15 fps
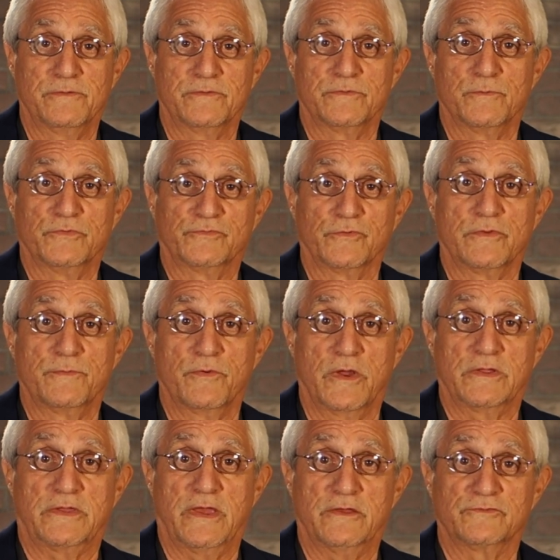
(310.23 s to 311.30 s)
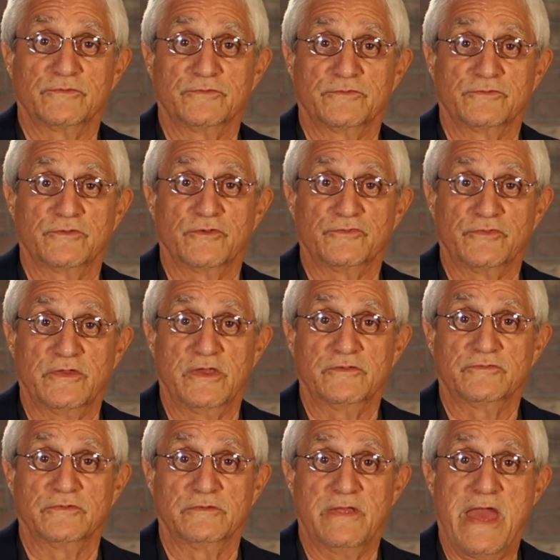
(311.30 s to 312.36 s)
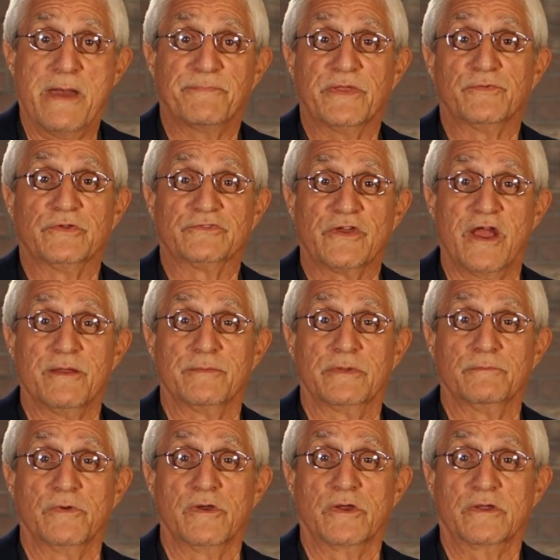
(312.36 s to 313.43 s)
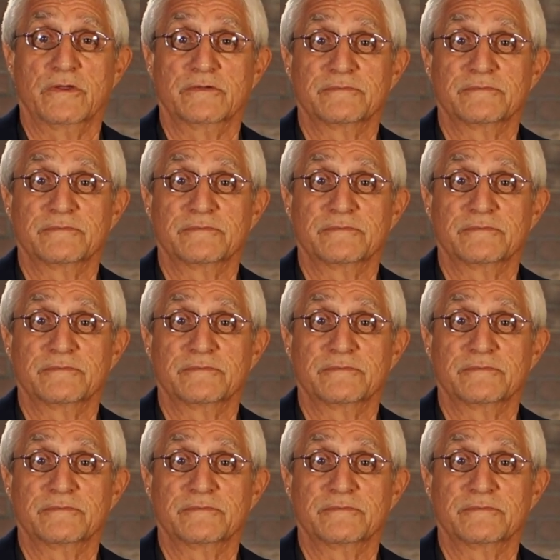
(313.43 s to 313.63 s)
for the Missouri Broadcasters Association. Happy retirement, Mark.